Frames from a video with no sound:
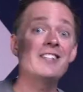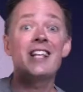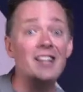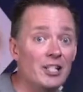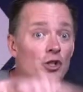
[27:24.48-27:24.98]
as
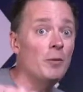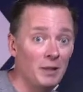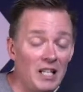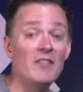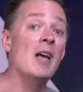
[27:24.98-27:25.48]
they led you to
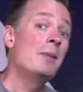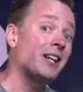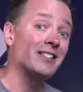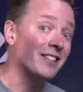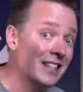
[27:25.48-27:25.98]
believe
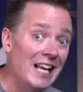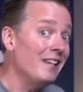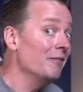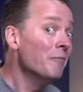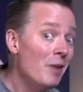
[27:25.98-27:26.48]
because
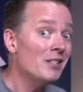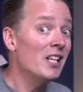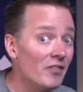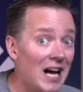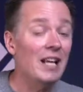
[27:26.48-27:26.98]
they must
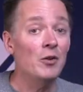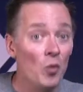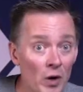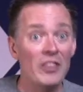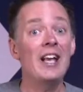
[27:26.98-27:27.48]
have gotten
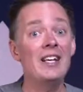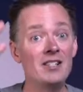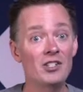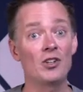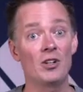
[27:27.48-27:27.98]
what they
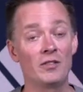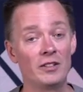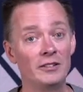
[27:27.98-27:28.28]
deserved.